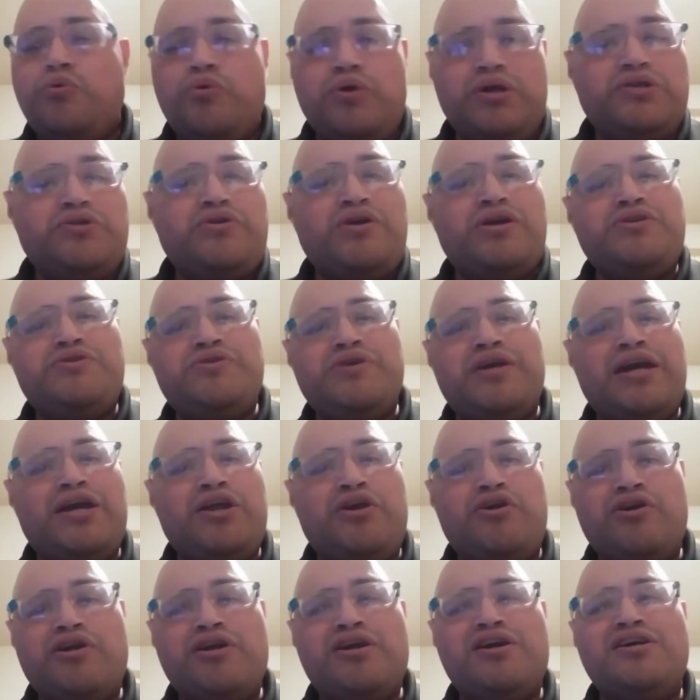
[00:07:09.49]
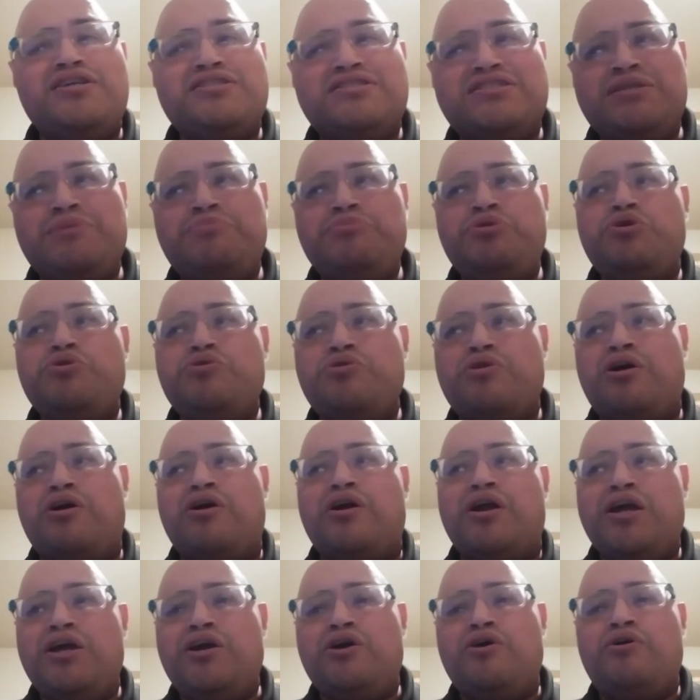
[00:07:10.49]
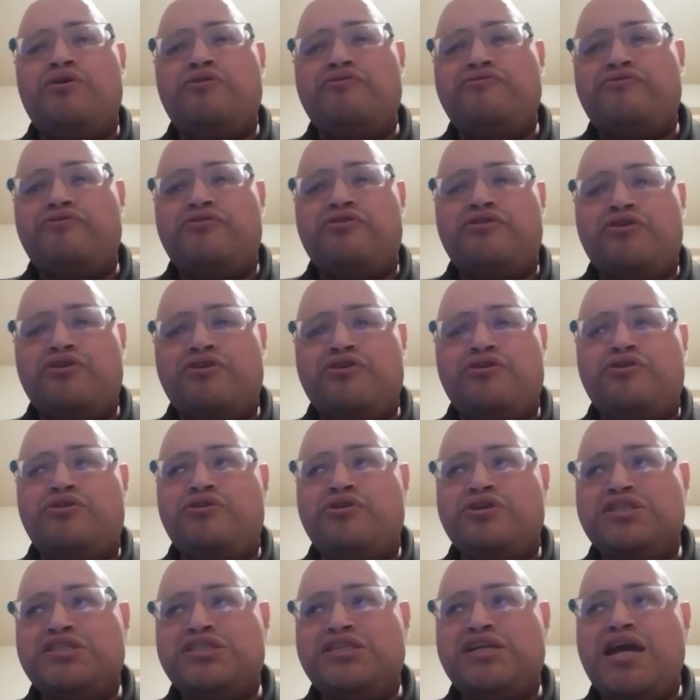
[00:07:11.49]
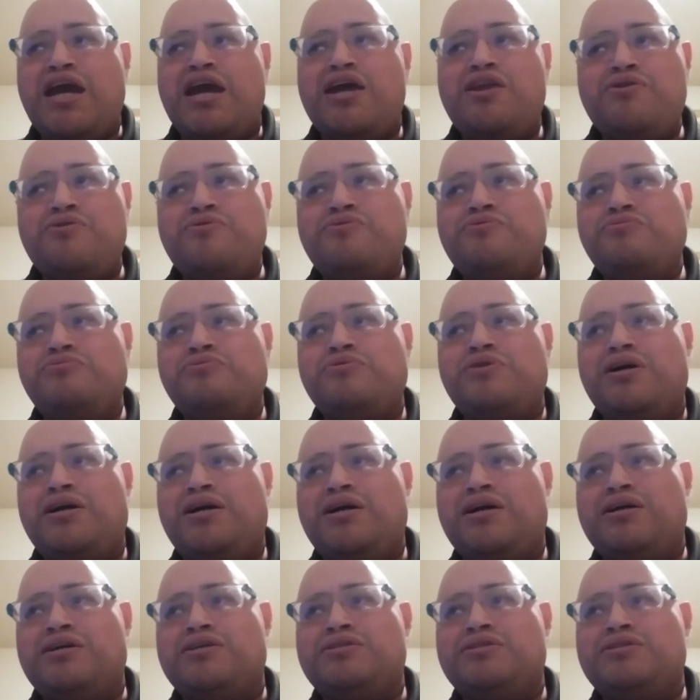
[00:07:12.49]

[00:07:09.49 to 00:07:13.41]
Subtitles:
We're trying to get her custom URL for her channel.